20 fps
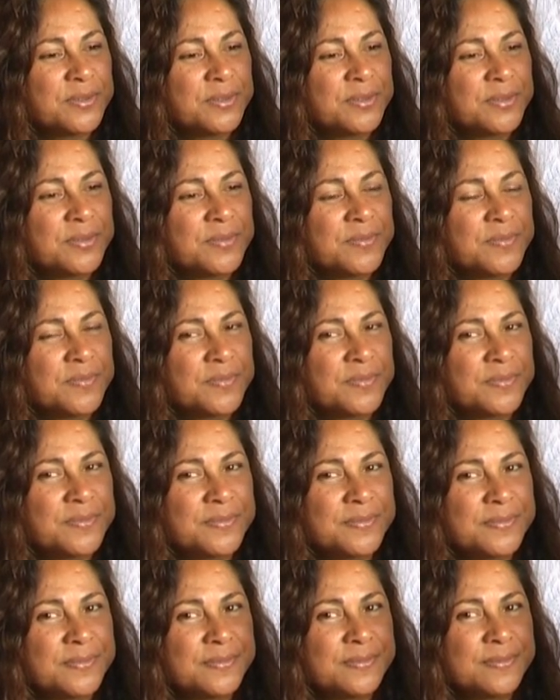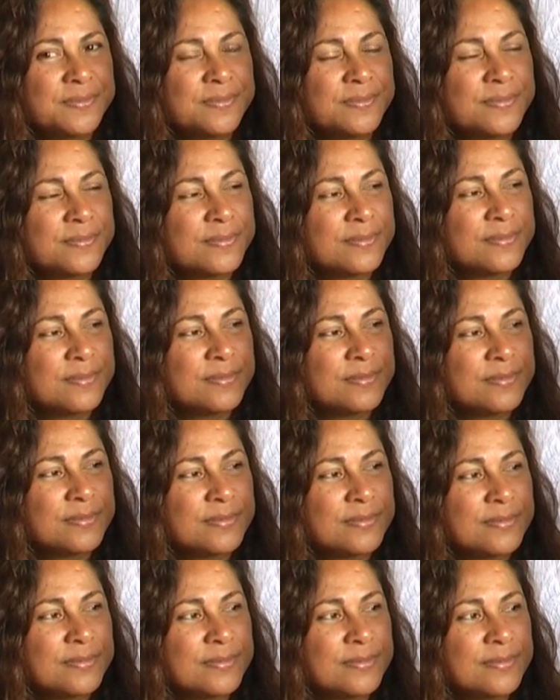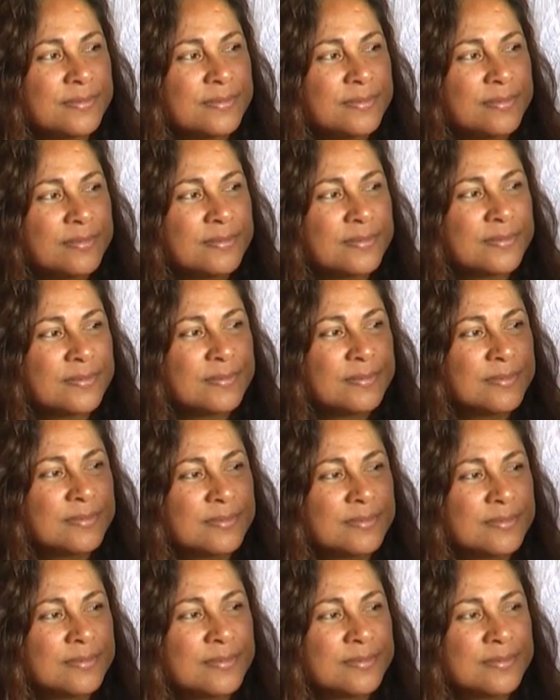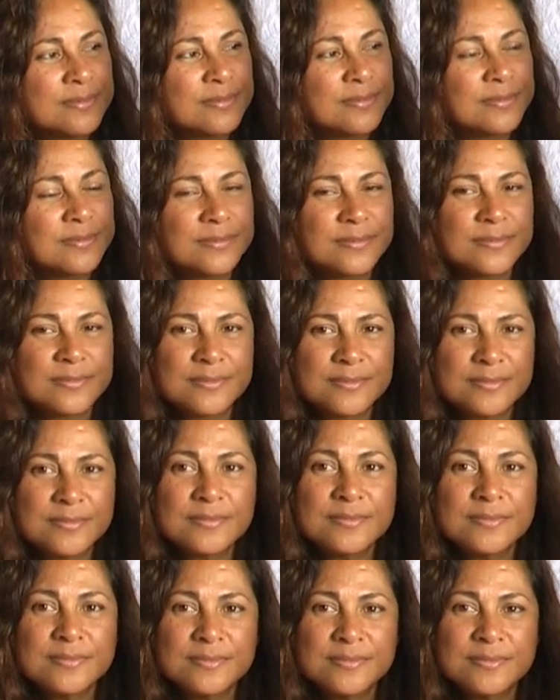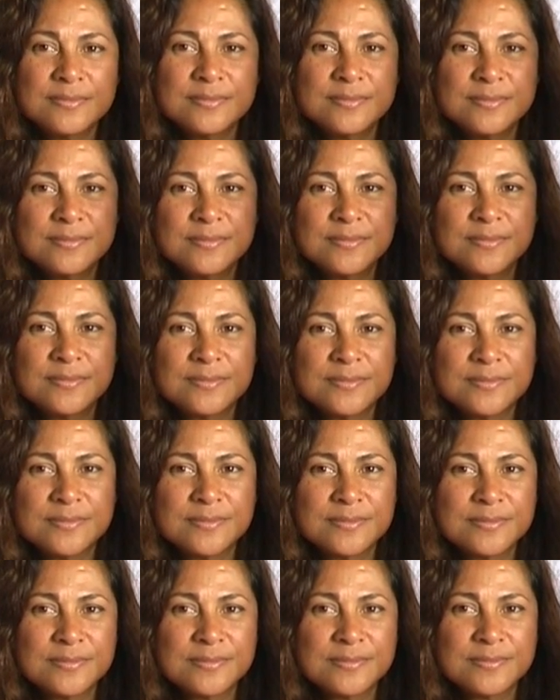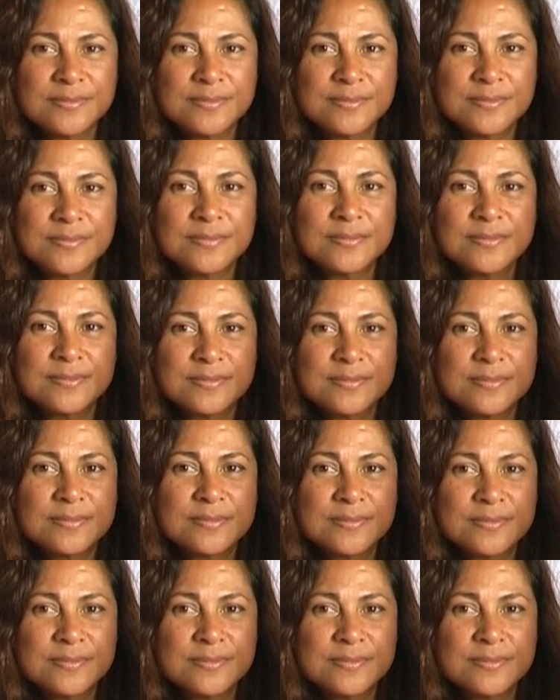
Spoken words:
The person shown says nothing.